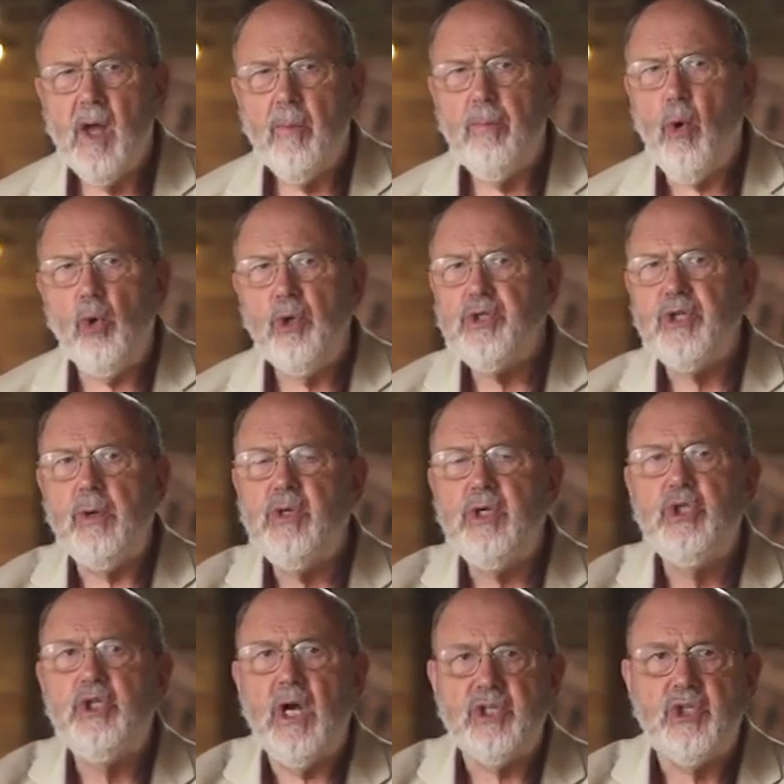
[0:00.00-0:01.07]
Paul has only
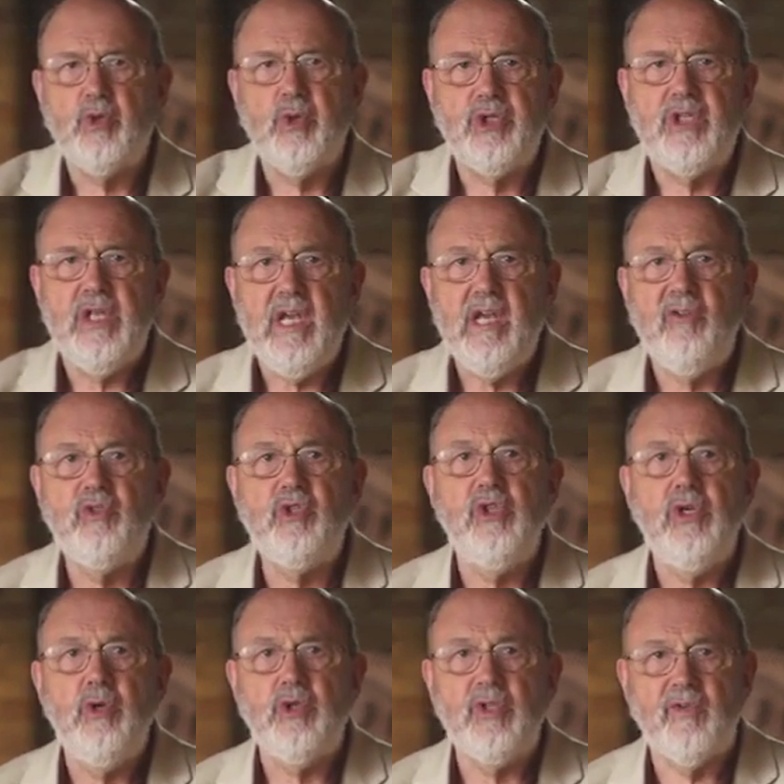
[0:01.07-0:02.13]
just received
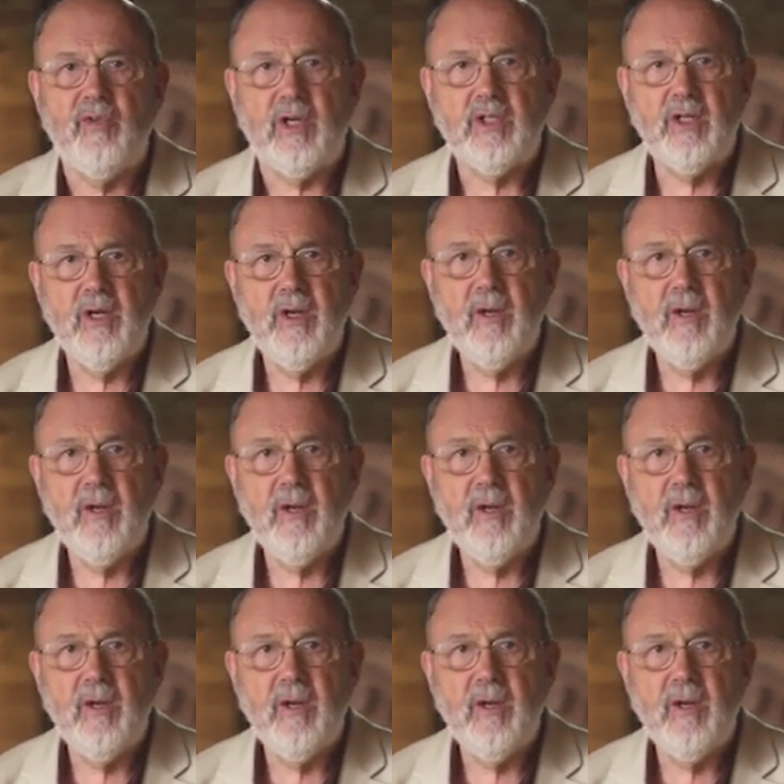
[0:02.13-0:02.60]
news of it.